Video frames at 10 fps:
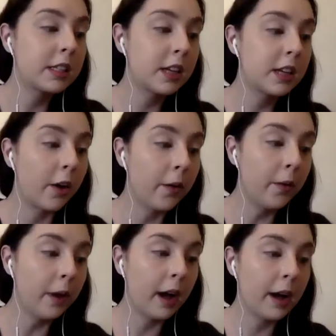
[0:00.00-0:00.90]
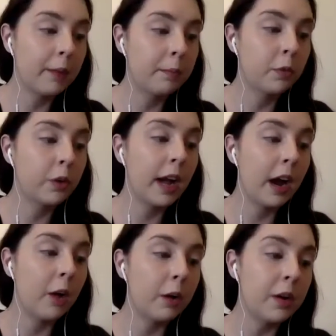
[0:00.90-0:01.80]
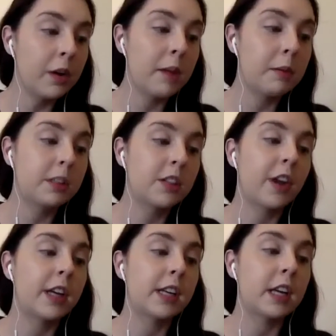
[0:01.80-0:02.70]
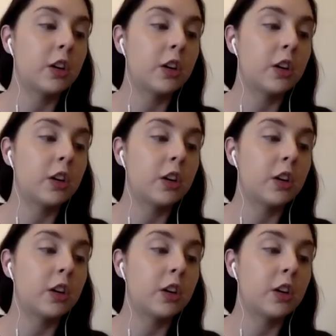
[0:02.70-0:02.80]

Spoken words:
So, Maria, how were you able to find a